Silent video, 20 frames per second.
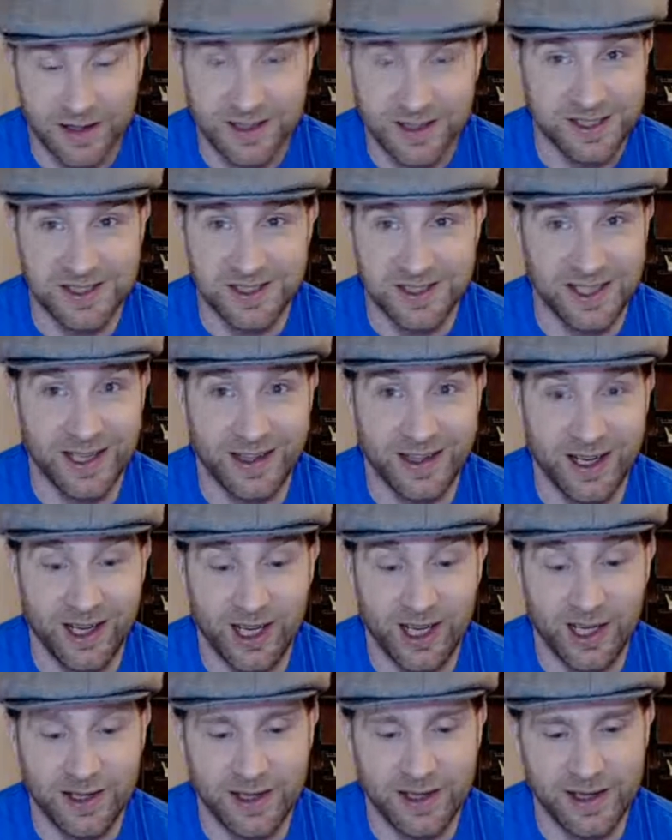doesn't say that.
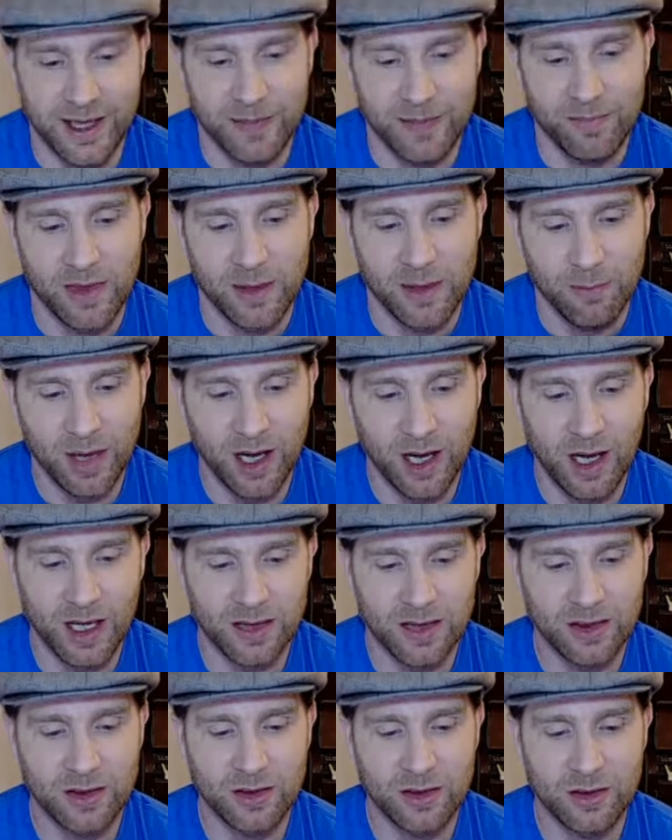I added that.
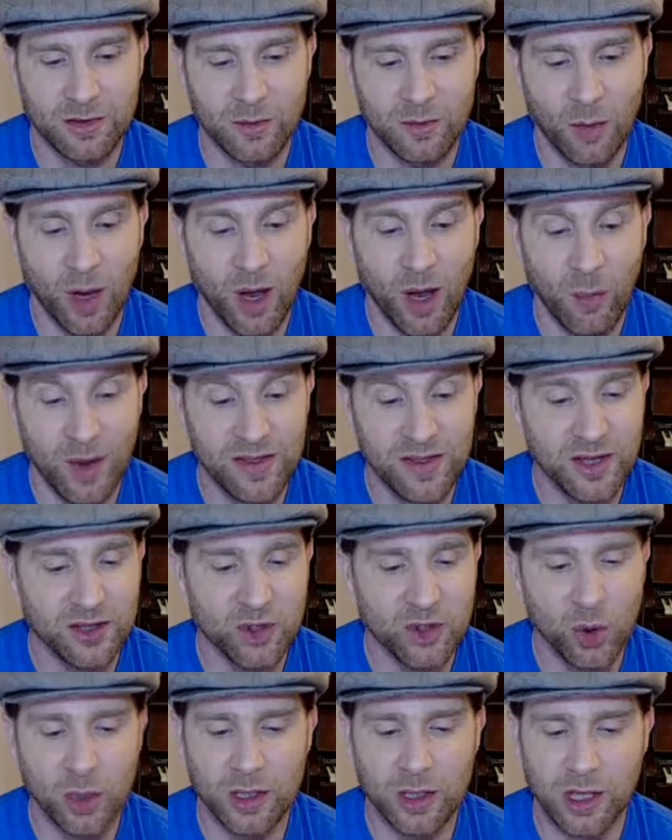When the
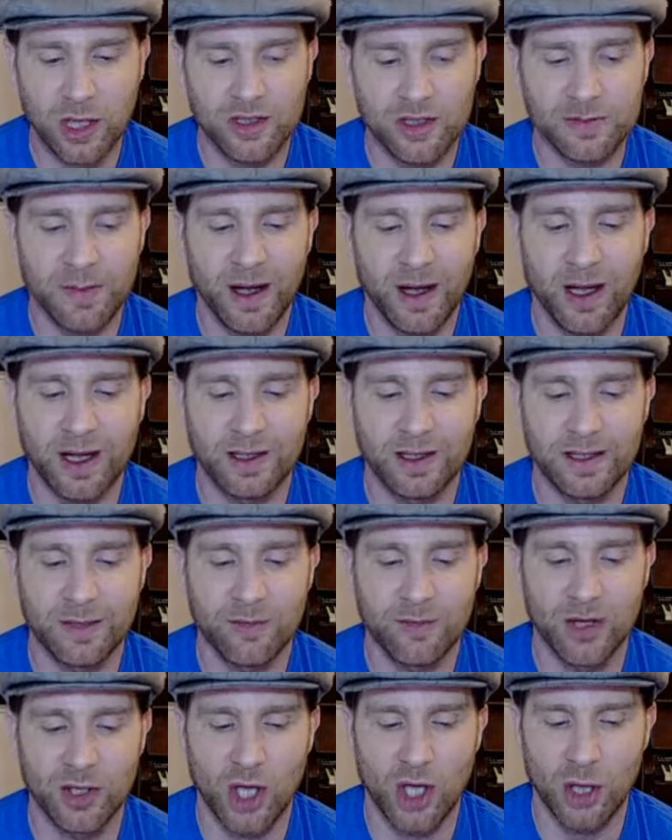door closed behind him,
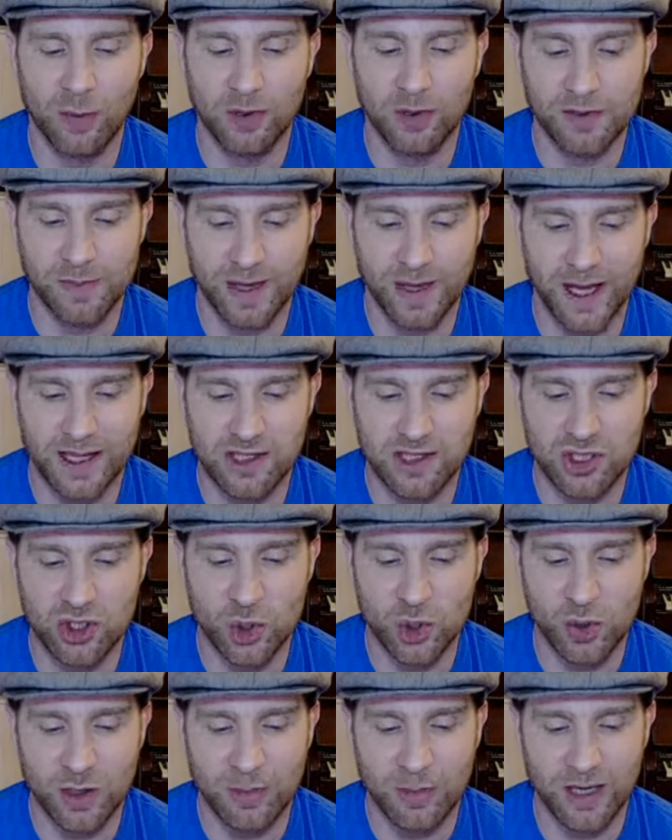the nobles began to
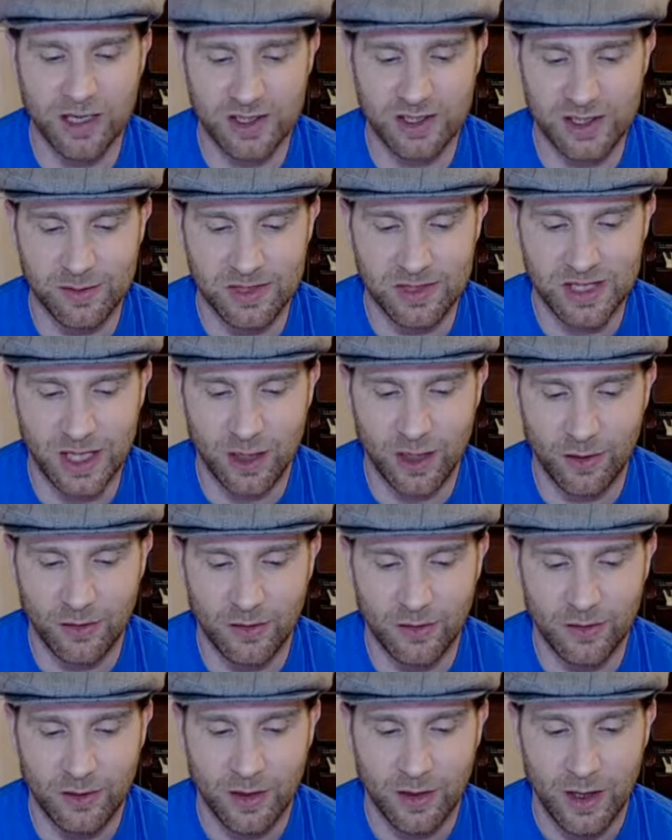talk amongst
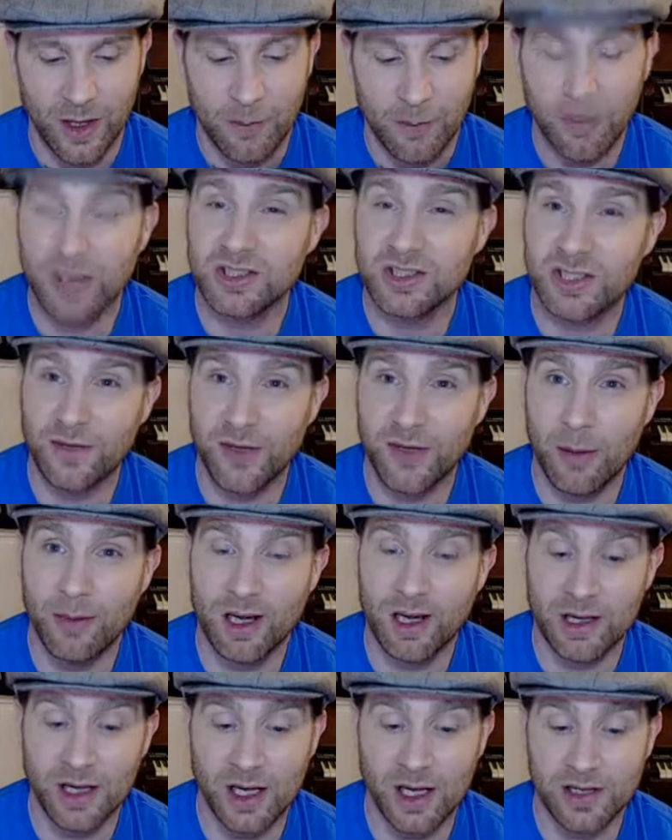themselves. Most of them
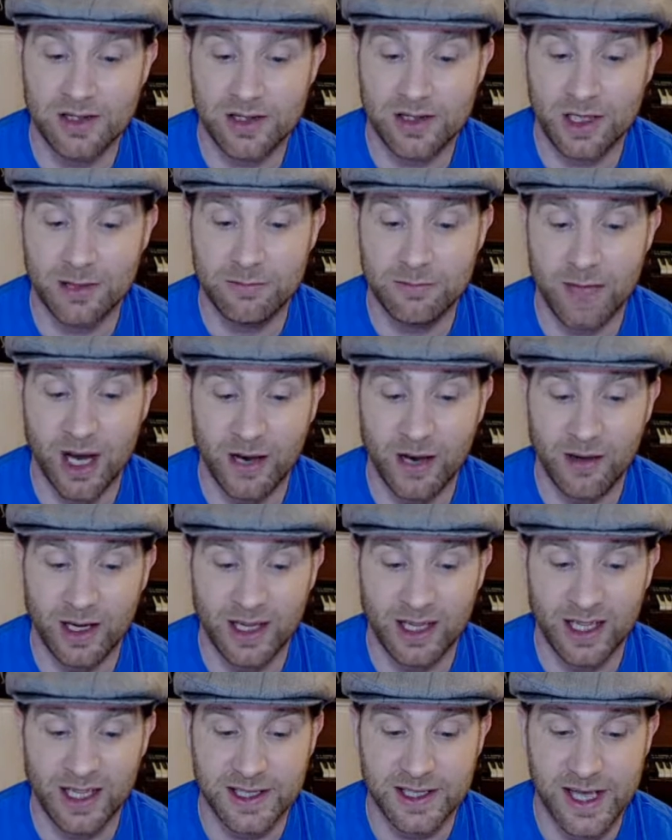glanced
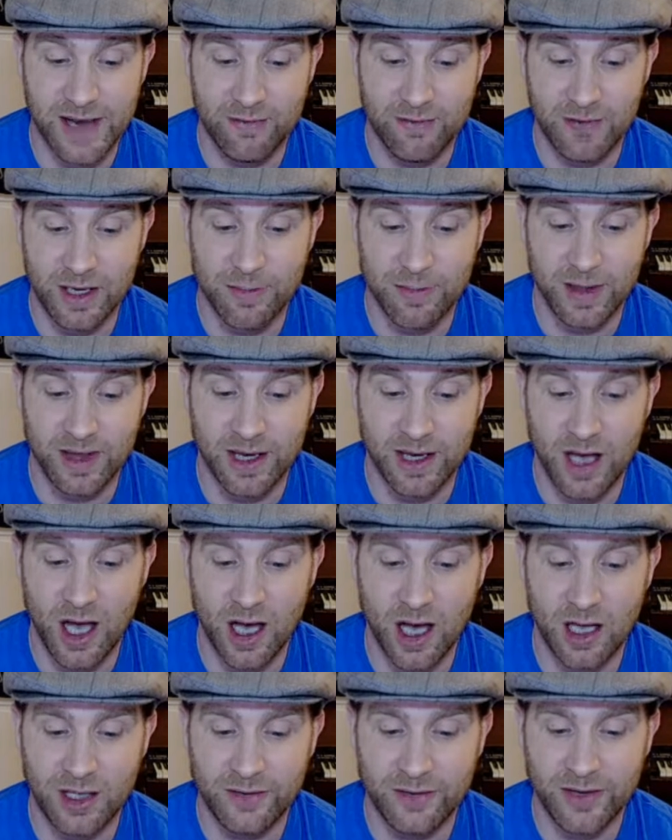admiringly at Henry, but the
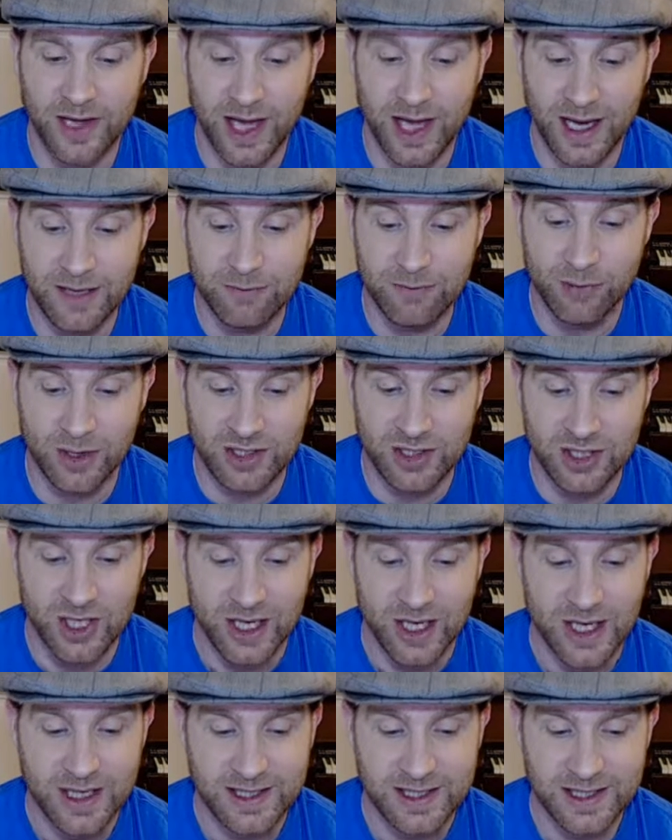Earl of Cambridge
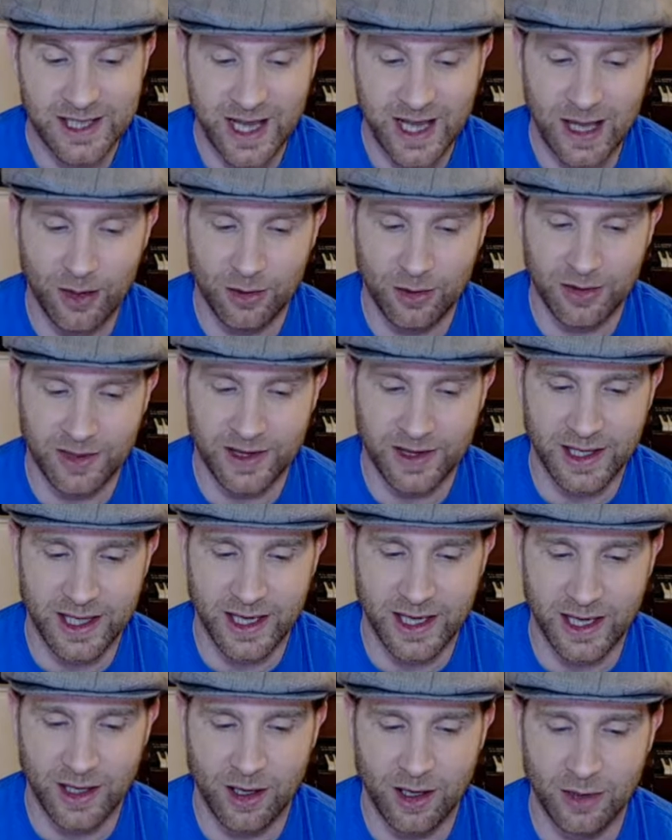scowled at the
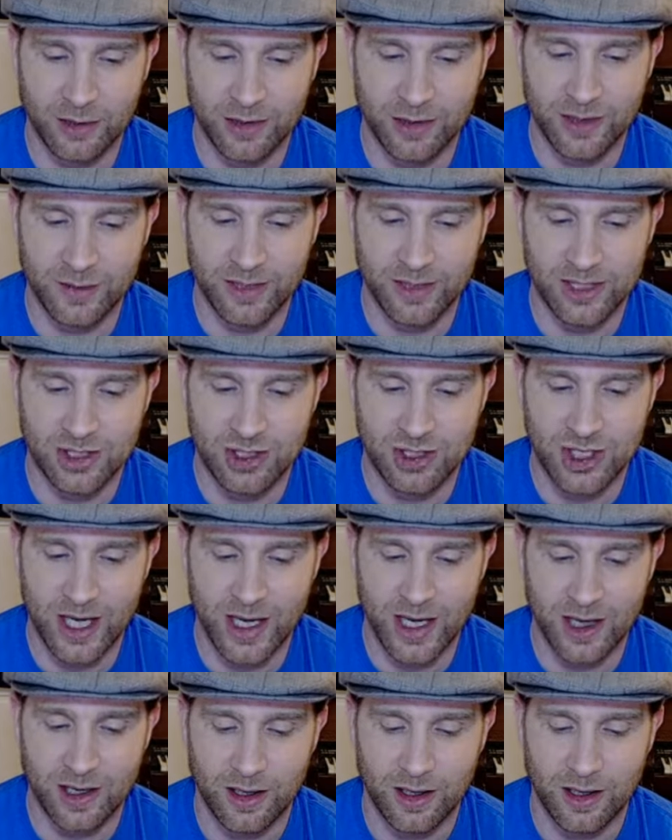king. Hold on, let me just check.